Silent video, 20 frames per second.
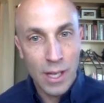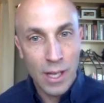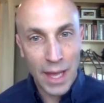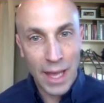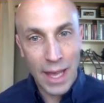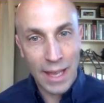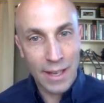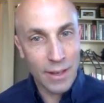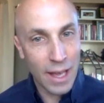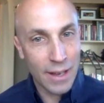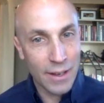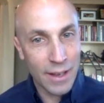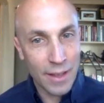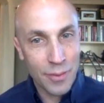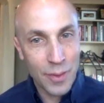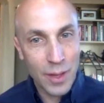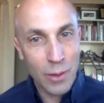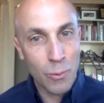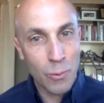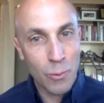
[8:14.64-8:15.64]
And I
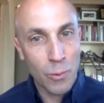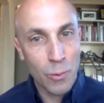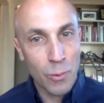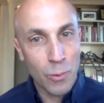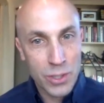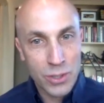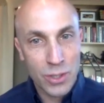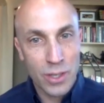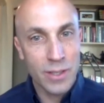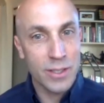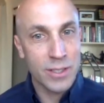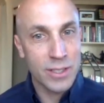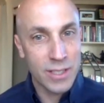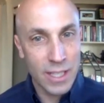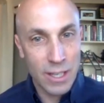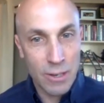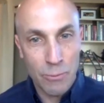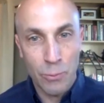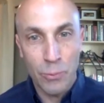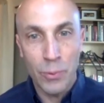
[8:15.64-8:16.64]
think where we're starting to
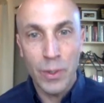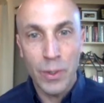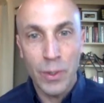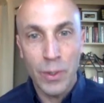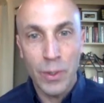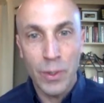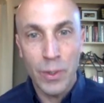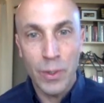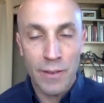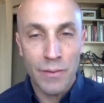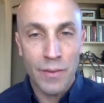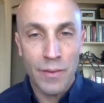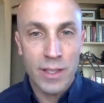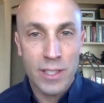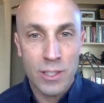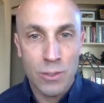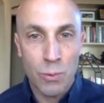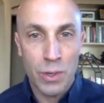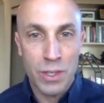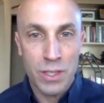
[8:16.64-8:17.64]
see real
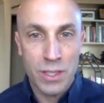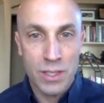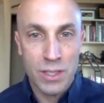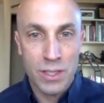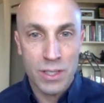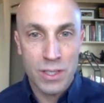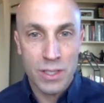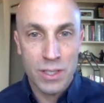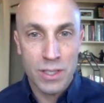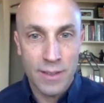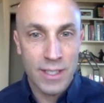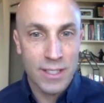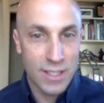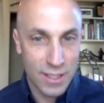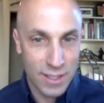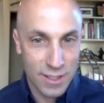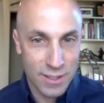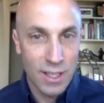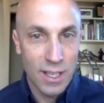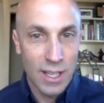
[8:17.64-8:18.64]
benefits is where cities, and this
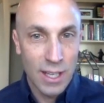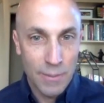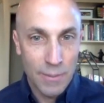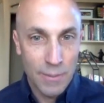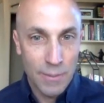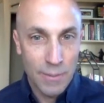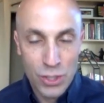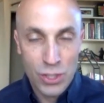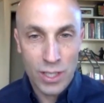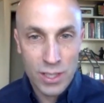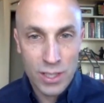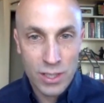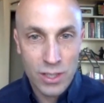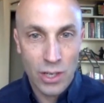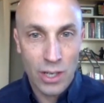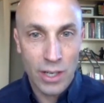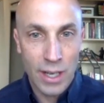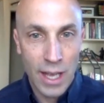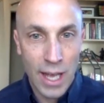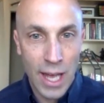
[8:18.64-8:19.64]
is just
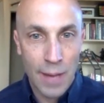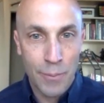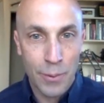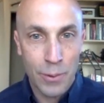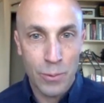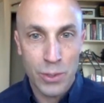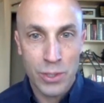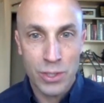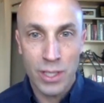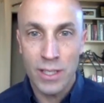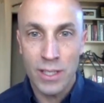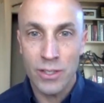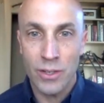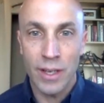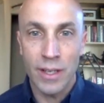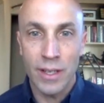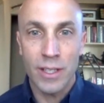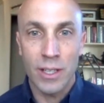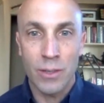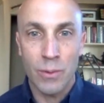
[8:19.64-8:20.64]
starting to happen, where cities are
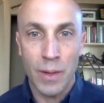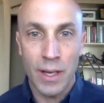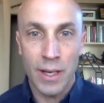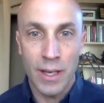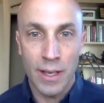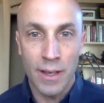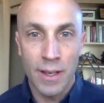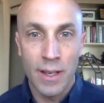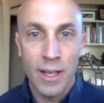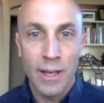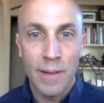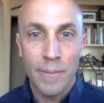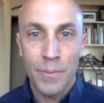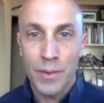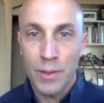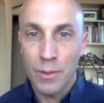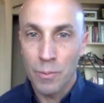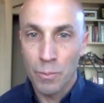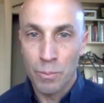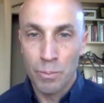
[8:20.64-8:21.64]
integrating
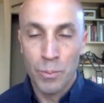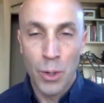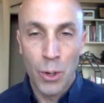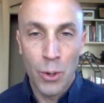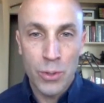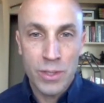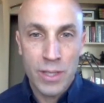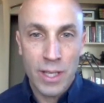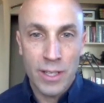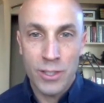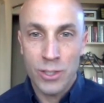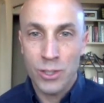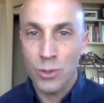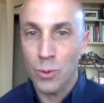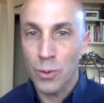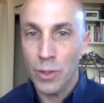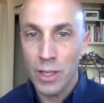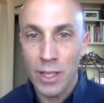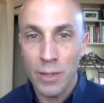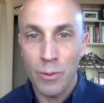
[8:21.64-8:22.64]
modes that
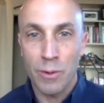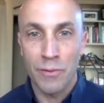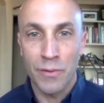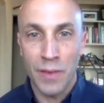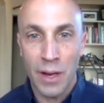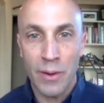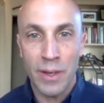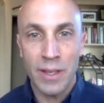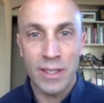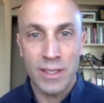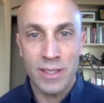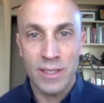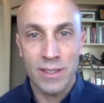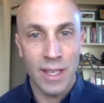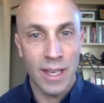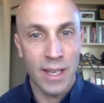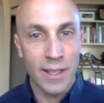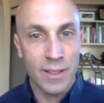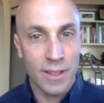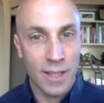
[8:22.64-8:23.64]
historically were very
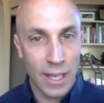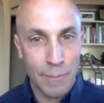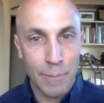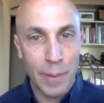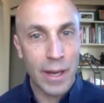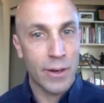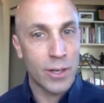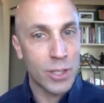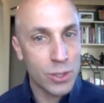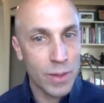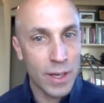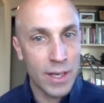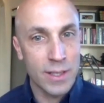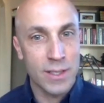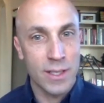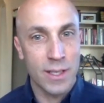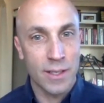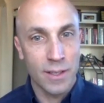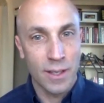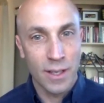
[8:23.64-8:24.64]
distinct, like
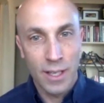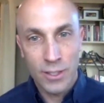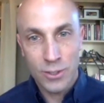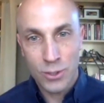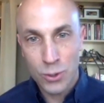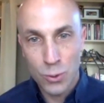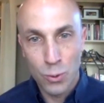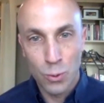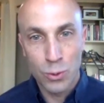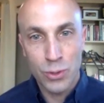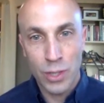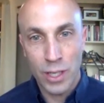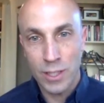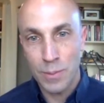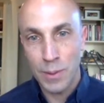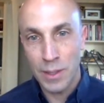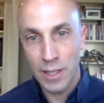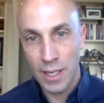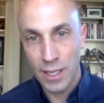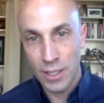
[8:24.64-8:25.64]
paratransit, school
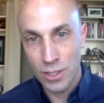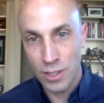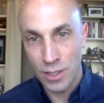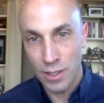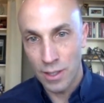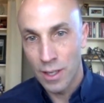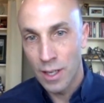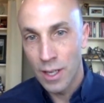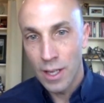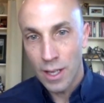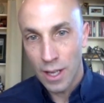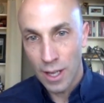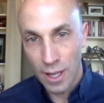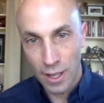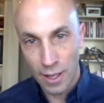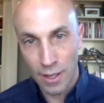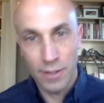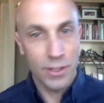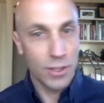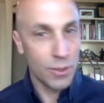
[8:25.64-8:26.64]
transportation,
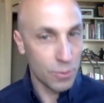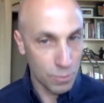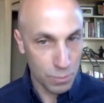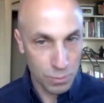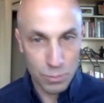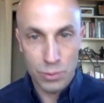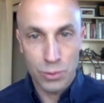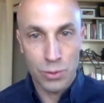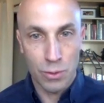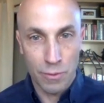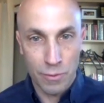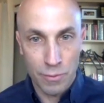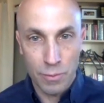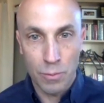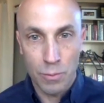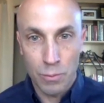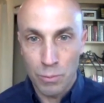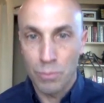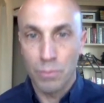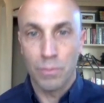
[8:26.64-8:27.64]
sort of
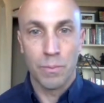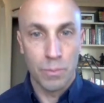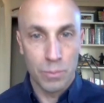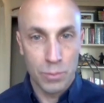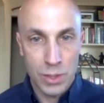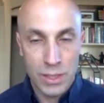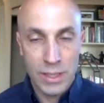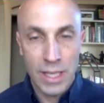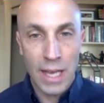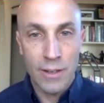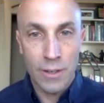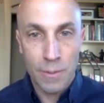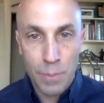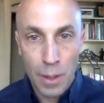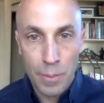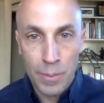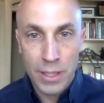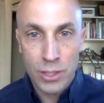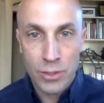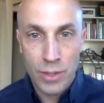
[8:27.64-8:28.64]
standard
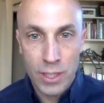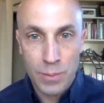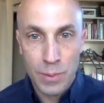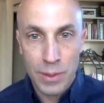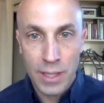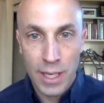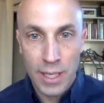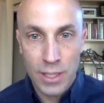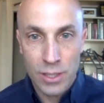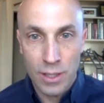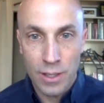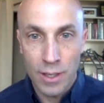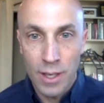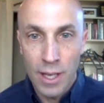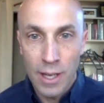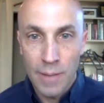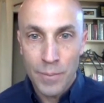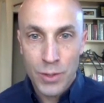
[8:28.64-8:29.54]
public transportation,